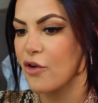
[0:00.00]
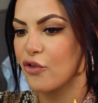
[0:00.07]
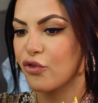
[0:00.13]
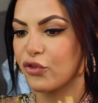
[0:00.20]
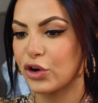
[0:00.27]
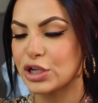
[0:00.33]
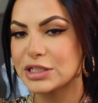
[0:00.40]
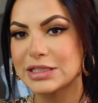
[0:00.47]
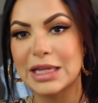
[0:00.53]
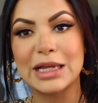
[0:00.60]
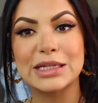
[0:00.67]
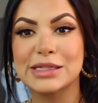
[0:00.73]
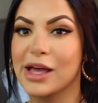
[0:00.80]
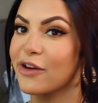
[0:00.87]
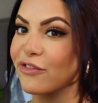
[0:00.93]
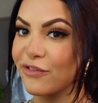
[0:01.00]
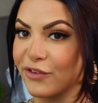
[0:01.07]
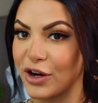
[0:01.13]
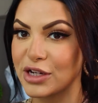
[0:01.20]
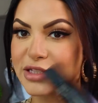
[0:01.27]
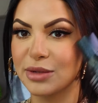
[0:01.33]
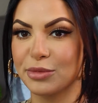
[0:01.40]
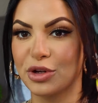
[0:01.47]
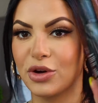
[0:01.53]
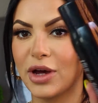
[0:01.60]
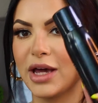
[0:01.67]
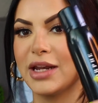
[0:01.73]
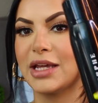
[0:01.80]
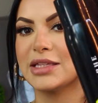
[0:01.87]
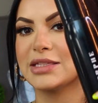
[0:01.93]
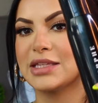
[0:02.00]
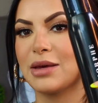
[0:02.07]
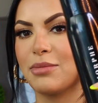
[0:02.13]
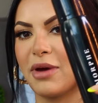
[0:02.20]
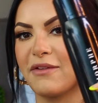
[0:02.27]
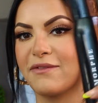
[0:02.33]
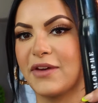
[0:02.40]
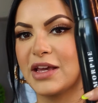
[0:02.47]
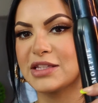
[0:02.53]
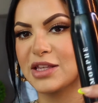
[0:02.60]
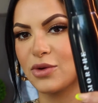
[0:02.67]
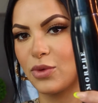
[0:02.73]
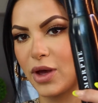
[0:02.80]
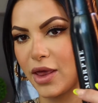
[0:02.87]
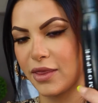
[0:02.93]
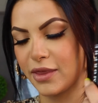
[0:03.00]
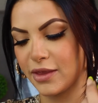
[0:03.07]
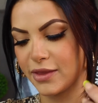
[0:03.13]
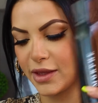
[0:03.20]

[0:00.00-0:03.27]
First things first, I'm gonna go ahead and set my face with